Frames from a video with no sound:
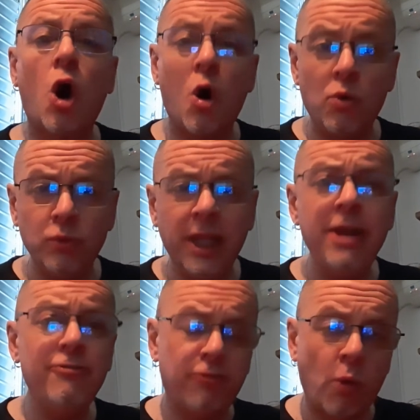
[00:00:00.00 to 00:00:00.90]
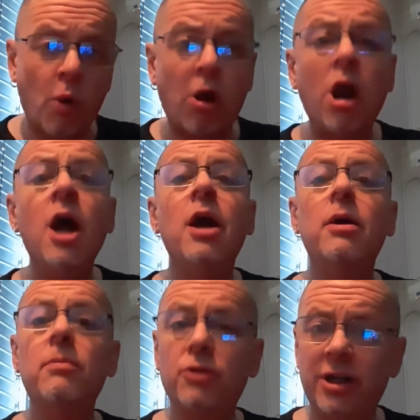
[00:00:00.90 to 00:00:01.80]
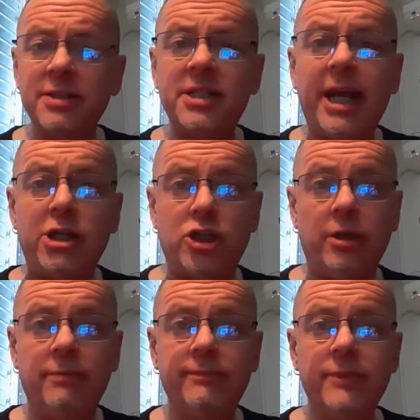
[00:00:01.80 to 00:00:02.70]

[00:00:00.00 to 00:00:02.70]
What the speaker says: only for pronunciation.